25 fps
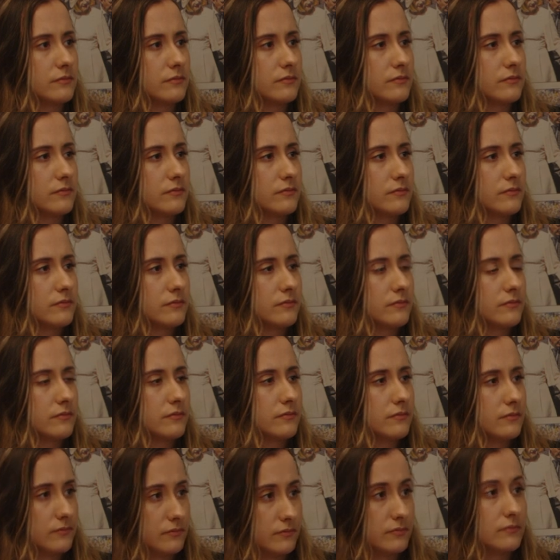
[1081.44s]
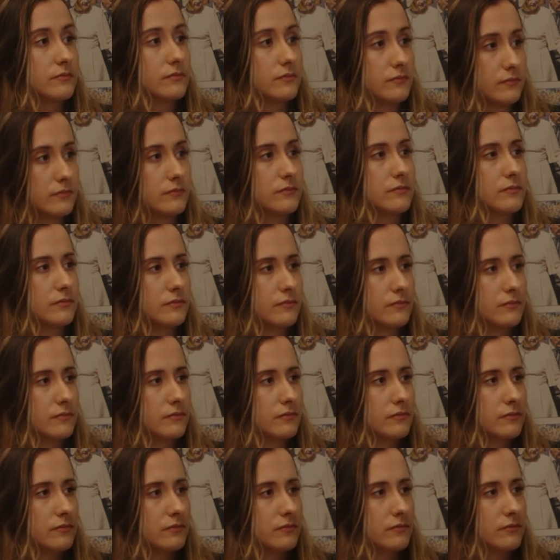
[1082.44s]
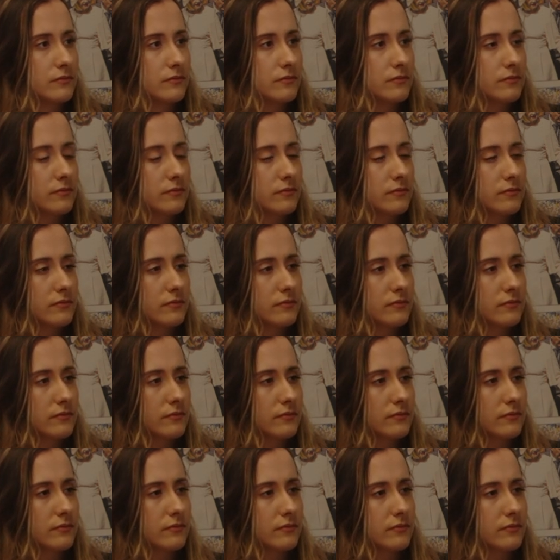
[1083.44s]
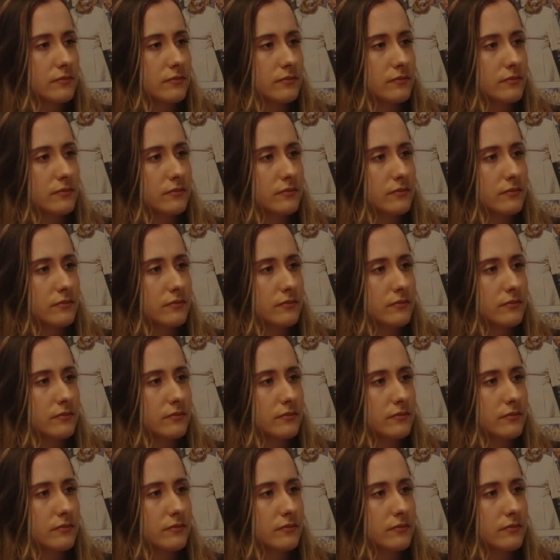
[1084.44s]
[no speech]